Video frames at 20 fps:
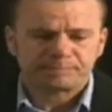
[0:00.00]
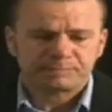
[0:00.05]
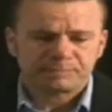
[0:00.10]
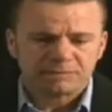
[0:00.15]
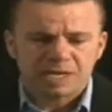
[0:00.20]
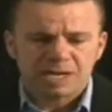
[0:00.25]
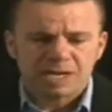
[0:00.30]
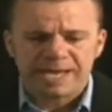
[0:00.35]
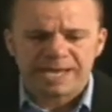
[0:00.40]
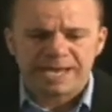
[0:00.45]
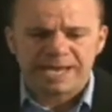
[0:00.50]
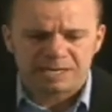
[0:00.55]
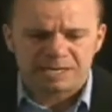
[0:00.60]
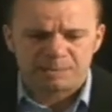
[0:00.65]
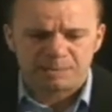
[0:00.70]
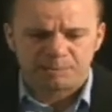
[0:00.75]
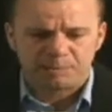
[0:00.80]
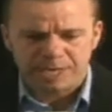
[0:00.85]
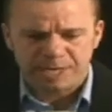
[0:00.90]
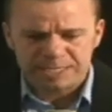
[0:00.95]
They had a
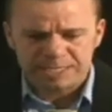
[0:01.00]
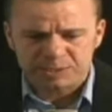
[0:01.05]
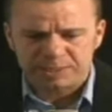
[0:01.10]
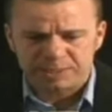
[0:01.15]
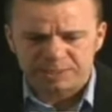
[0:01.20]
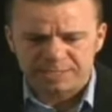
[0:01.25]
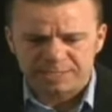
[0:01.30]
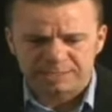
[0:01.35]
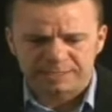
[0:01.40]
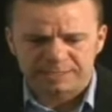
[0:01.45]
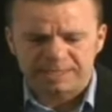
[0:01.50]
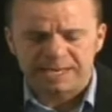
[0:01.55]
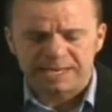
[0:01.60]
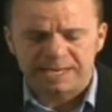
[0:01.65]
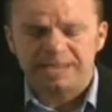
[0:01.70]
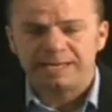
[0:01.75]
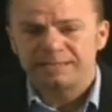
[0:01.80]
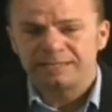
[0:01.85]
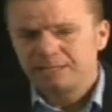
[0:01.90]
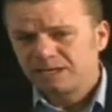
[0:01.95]
press release
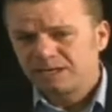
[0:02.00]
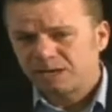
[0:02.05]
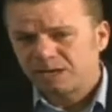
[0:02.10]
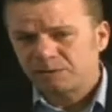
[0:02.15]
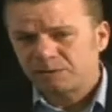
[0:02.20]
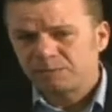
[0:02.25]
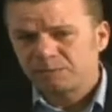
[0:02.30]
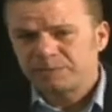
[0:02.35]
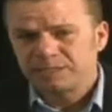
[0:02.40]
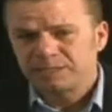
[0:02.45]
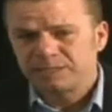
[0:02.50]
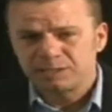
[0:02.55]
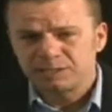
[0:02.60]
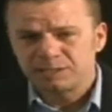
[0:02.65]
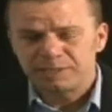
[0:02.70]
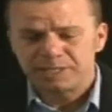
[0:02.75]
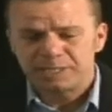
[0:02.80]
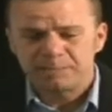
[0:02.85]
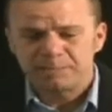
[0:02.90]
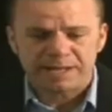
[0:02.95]
today. I'll read a little
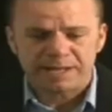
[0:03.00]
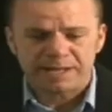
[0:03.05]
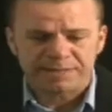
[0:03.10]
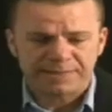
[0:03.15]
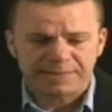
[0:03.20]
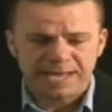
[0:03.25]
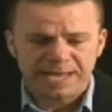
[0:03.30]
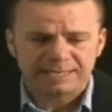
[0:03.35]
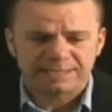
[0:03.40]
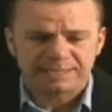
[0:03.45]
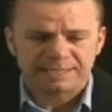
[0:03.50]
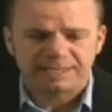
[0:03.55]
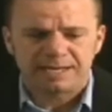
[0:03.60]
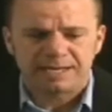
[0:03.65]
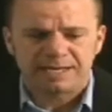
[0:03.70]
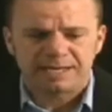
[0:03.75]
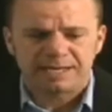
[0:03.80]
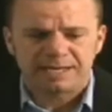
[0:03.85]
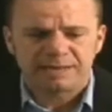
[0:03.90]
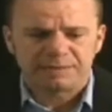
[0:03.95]
bit about that.
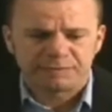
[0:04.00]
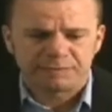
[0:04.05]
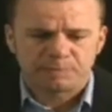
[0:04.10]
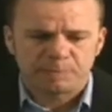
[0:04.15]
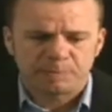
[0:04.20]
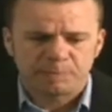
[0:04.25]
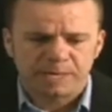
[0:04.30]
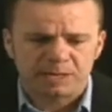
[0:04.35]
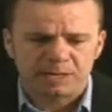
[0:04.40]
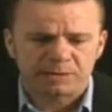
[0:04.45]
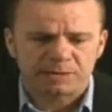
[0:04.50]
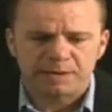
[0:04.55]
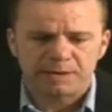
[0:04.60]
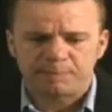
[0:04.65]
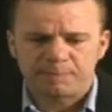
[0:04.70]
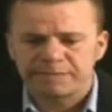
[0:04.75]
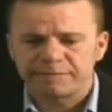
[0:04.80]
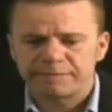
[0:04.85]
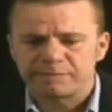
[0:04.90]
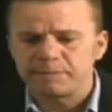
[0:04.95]
The first paragraph.
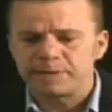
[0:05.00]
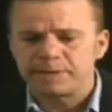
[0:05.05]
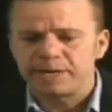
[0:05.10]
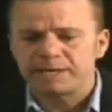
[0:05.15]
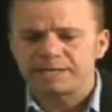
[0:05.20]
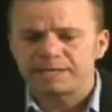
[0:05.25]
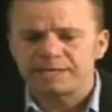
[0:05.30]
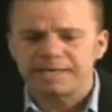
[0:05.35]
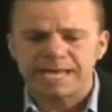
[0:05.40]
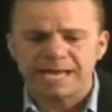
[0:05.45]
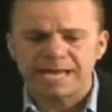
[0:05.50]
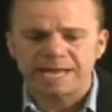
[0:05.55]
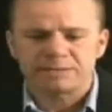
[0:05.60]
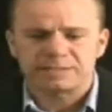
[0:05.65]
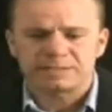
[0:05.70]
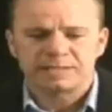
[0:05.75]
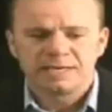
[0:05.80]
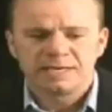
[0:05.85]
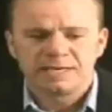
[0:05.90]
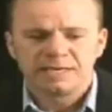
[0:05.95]
Bank of America
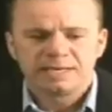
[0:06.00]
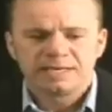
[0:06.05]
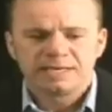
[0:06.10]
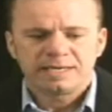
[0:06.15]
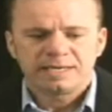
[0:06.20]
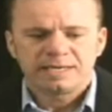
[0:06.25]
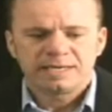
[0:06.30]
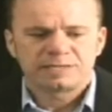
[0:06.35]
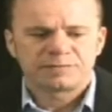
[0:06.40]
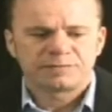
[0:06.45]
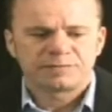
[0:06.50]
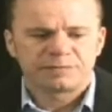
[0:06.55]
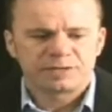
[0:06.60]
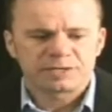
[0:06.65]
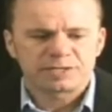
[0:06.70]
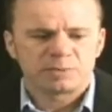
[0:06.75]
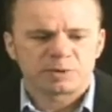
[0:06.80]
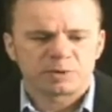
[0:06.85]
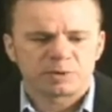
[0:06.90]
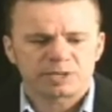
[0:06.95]
announced its
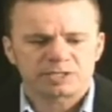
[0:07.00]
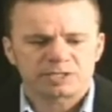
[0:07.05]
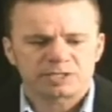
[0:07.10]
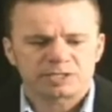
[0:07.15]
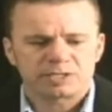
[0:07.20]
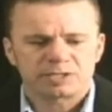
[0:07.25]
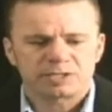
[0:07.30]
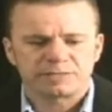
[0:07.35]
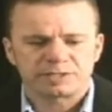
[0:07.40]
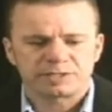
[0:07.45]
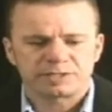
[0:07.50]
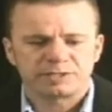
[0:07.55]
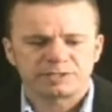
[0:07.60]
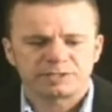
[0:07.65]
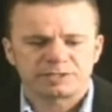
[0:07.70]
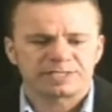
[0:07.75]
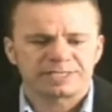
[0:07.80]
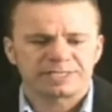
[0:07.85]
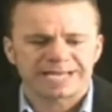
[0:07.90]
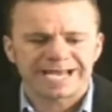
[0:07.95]
first mortgage servicer
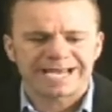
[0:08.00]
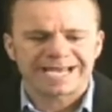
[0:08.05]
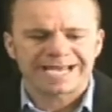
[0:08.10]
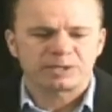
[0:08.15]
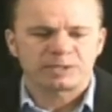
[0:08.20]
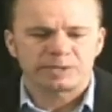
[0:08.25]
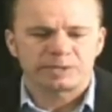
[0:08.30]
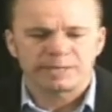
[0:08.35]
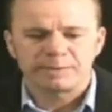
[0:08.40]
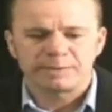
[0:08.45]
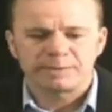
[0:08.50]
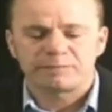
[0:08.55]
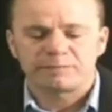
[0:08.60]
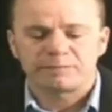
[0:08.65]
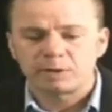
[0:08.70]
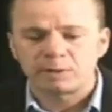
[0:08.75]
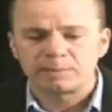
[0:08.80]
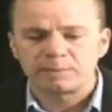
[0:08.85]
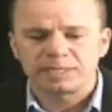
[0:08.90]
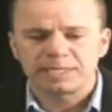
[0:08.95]
to sign an agreement
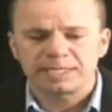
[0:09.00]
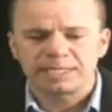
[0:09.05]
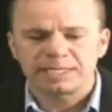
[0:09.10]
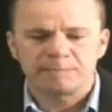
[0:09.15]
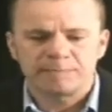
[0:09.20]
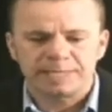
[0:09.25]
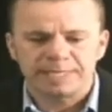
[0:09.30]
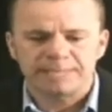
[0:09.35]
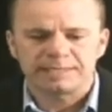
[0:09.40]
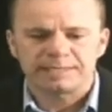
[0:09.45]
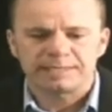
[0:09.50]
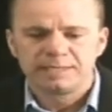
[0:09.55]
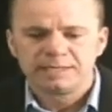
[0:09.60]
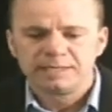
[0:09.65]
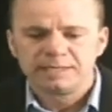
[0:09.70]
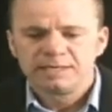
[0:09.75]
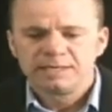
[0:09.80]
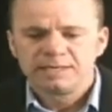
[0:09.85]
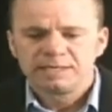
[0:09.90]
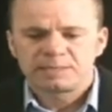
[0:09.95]
formally committing
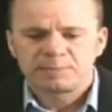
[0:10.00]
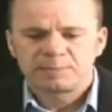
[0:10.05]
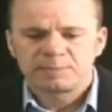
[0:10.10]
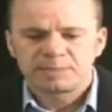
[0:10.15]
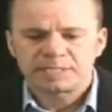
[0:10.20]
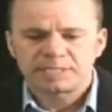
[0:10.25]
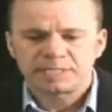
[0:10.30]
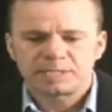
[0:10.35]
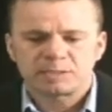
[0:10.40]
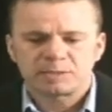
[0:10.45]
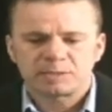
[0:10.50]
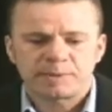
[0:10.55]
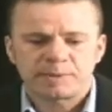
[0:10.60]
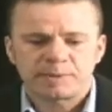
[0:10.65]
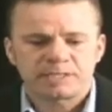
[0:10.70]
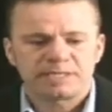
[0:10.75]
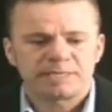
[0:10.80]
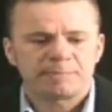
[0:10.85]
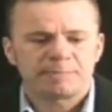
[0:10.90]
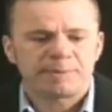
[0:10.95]
to
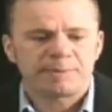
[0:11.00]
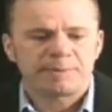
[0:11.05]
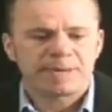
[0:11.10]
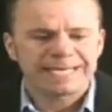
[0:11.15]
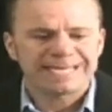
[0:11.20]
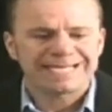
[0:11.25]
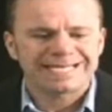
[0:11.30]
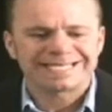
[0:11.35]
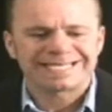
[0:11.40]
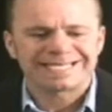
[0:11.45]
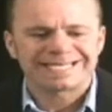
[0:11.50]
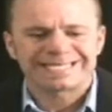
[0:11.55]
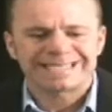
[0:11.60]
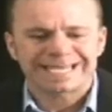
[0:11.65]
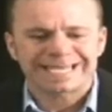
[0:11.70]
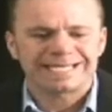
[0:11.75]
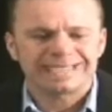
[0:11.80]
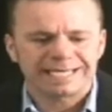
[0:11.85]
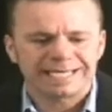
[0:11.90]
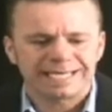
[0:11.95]
participation in the pending
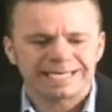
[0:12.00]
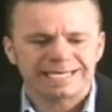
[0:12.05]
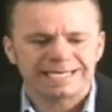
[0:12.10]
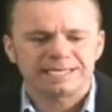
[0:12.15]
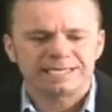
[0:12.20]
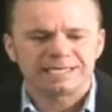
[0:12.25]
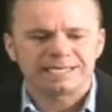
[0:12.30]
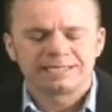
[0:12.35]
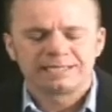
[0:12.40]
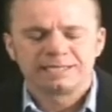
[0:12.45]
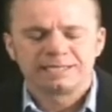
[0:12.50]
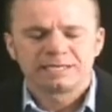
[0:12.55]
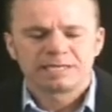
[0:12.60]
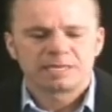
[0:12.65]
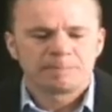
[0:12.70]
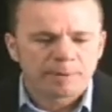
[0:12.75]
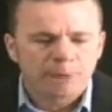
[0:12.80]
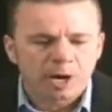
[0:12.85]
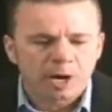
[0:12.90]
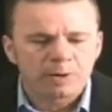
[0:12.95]
second lien
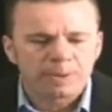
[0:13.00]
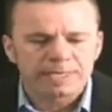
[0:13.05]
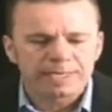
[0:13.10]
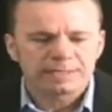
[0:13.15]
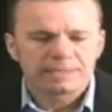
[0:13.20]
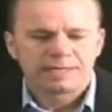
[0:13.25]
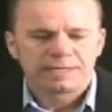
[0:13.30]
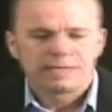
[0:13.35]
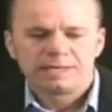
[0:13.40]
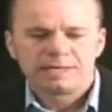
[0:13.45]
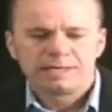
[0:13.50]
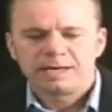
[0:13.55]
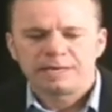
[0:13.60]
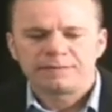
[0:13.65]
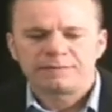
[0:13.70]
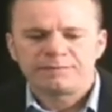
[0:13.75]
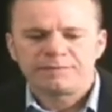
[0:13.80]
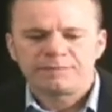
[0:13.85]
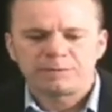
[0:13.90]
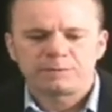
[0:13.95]
component of the
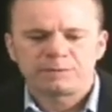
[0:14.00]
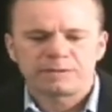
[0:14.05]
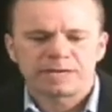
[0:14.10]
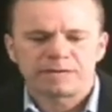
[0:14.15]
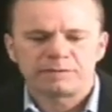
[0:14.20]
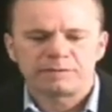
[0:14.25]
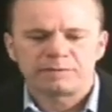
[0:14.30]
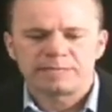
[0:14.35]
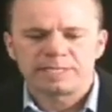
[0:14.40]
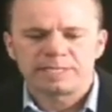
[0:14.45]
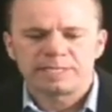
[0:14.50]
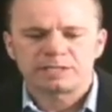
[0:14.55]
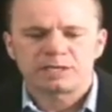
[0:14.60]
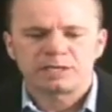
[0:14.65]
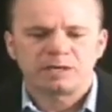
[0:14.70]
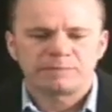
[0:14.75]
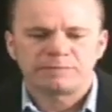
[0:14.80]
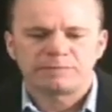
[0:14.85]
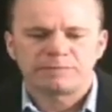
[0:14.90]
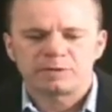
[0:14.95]
federal government's Home
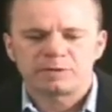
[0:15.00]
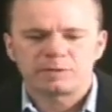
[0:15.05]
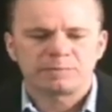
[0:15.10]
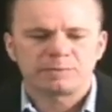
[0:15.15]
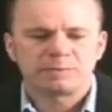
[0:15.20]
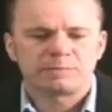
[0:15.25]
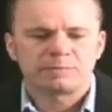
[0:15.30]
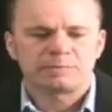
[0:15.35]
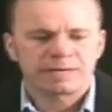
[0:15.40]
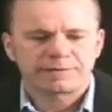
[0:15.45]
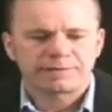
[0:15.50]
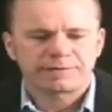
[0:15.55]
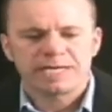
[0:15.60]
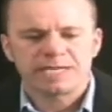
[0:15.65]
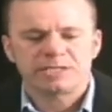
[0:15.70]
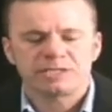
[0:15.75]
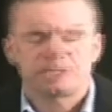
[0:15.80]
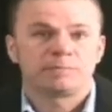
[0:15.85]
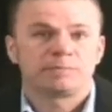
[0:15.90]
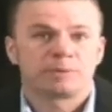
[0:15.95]
Affordable
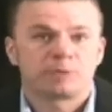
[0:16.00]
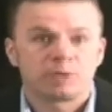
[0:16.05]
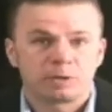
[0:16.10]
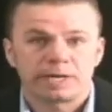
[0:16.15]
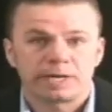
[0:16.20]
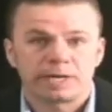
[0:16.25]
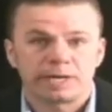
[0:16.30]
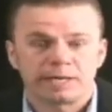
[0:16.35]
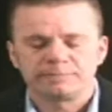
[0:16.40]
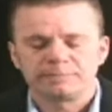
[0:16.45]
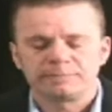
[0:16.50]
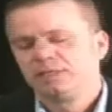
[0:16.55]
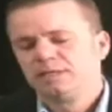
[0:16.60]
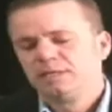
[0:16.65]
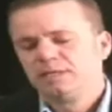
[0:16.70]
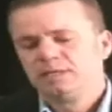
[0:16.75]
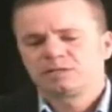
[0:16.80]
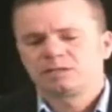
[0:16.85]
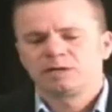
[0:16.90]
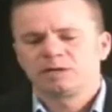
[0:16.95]
Modification Program.
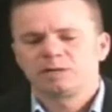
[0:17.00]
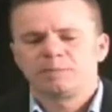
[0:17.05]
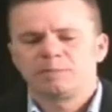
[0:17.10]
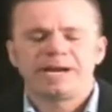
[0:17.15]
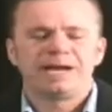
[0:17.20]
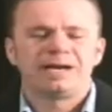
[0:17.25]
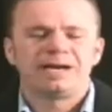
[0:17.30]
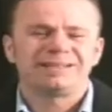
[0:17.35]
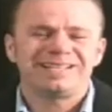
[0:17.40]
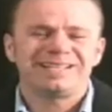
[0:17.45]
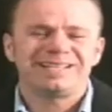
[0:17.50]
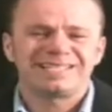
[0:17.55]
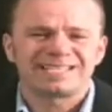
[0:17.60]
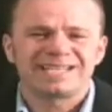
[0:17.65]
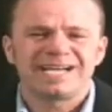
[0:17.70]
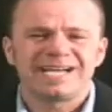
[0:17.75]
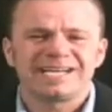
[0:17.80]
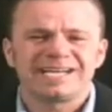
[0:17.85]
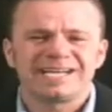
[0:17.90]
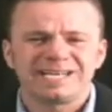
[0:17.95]
So apparently they
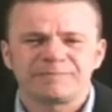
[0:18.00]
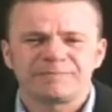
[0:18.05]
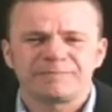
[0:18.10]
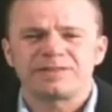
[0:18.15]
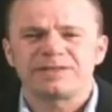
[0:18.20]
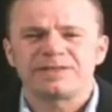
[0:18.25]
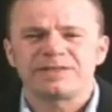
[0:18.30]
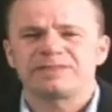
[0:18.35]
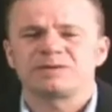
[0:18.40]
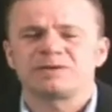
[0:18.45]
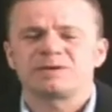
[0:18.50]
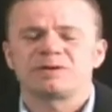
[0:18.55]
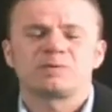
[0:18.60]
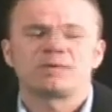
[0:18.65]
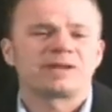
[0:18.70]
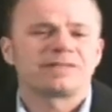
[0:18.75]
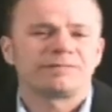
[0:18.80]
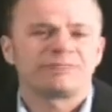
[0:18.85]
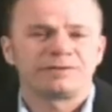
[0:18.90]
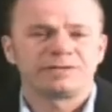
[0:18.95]
signed up for that. They're one of
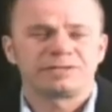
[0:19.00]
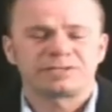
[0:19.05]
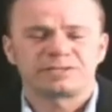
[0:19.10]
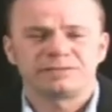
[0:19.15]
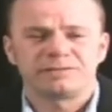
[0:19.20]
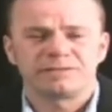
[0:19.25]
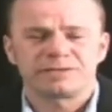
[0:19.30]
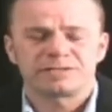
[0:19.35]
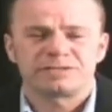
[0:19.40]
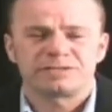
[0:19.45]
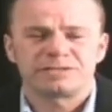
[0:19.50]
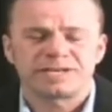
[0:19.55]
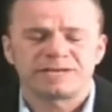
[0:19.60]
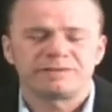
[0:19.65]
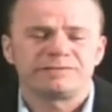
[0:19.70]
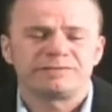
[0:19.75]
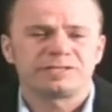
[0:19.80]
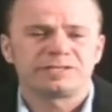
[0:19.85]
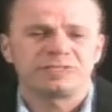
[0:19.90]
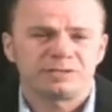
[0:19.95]
the first servicers ever
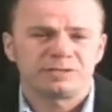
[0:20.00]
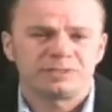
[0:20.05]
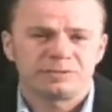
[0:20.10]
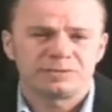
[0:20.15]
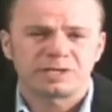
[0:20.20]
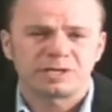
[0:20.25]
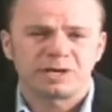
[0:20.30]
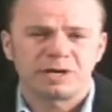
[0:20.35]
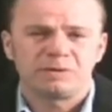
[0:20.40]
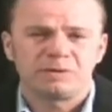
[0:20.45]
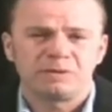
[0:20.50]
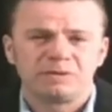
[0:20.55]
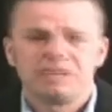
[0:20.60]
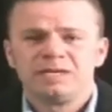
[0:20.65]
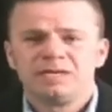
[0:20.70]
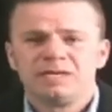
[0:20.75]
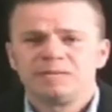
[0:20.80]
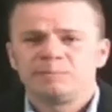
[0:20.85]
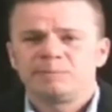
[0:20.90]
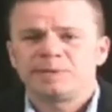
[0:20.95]
to do so,
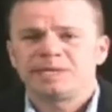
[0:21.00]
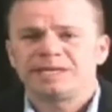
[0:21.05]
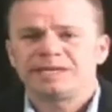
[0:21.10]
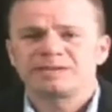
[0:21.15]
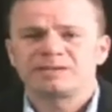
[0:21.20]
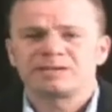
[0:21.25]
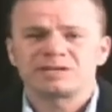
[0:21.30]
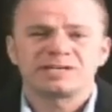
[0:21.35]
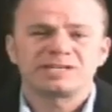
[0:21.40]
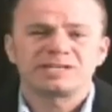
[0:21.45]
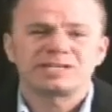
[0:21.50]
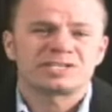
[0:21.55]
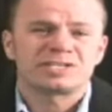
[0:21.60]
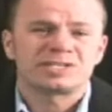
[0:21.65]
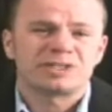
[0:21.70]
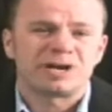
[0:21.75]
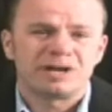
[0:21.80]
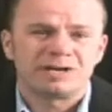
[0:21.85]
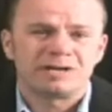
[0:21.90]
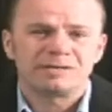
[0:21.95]
meaning they're going to
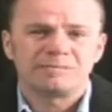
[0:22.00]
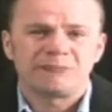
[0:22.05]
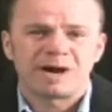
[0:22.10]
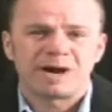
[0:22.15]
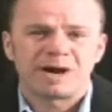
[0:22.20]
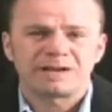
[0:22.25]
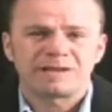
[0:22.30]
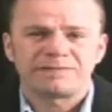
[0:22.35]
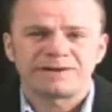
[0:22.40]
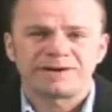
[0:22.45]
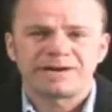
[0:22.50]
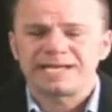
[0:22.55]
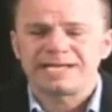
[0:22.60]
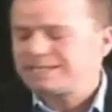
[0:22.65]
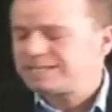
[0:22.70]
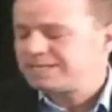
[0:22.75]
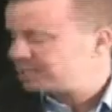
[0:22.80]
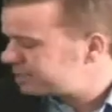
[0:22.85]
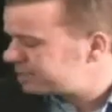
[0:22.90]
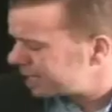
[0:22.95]
start modifying
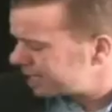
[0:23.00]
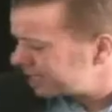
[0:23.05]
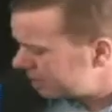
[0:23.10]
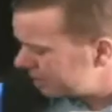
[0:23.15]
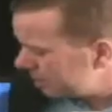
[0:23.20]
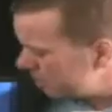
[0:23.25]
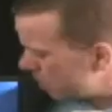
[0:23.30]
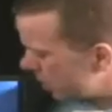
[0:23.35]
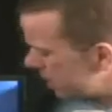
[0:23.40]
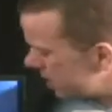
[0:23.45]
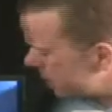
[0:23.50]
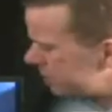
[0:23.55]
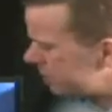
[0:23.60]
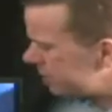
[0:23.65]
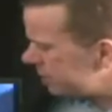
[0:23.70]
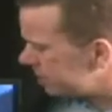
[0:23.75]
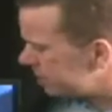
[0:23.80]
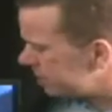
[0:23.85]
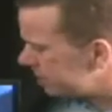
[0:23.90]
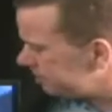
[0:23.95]
these second
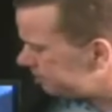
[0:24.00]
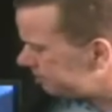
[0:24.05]
mortgages.